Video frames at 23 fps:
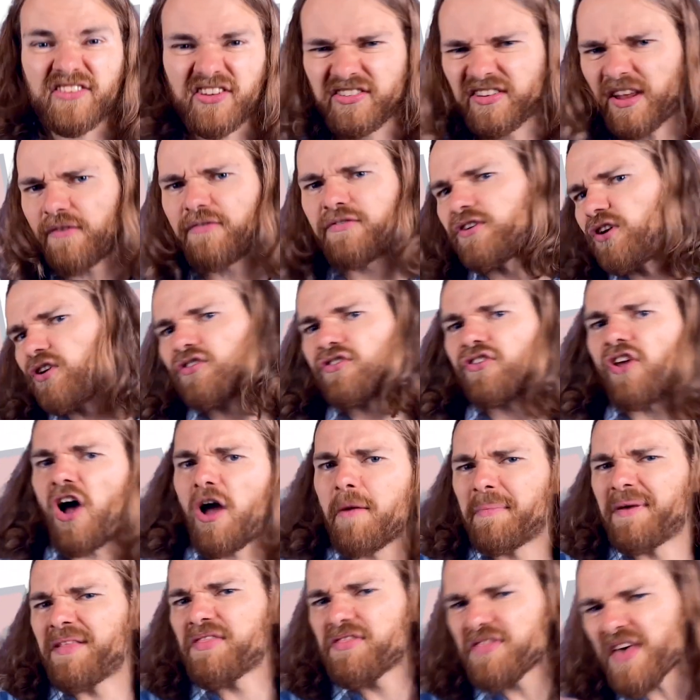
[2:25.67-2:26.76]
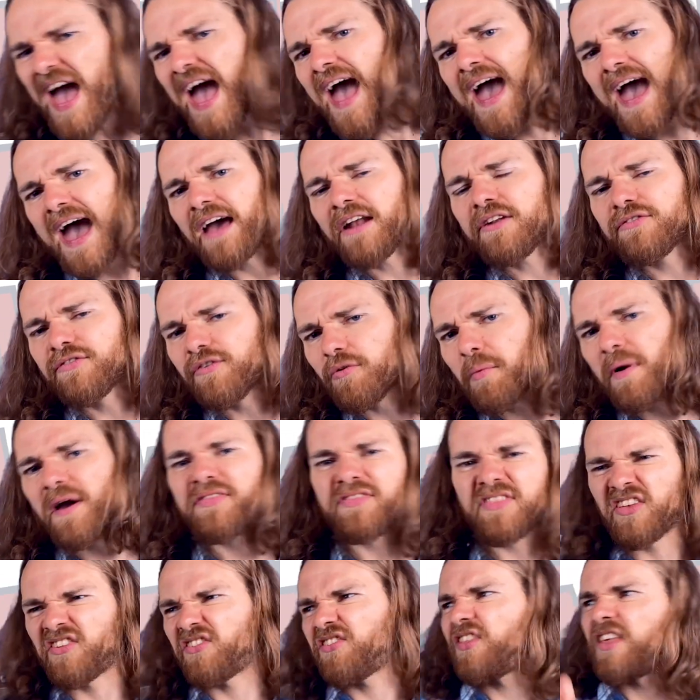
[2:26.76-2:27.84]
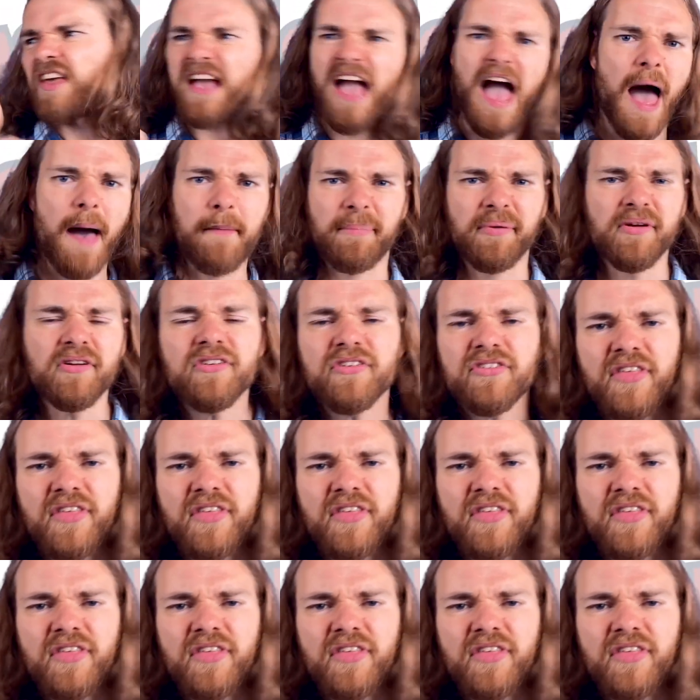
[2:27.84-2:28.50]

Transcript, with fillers: a definite time in their head for when this thing happened,